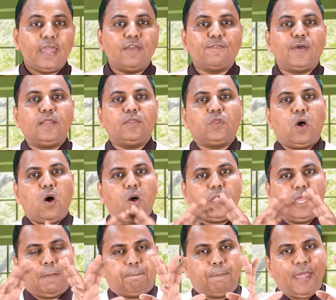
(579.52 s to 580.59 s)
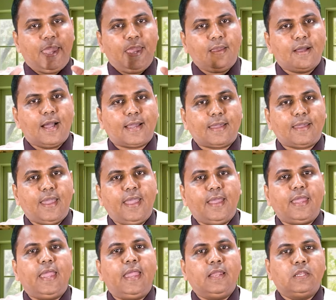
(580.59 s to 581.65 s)
Even though he being a king,
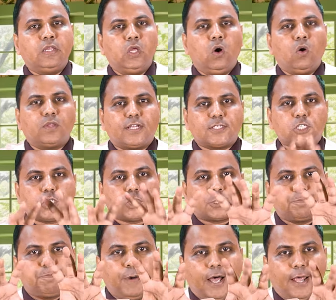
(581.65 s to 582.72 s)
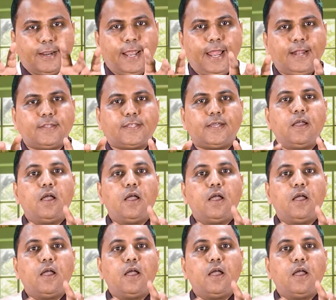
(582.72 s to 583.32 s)
he knew the spirit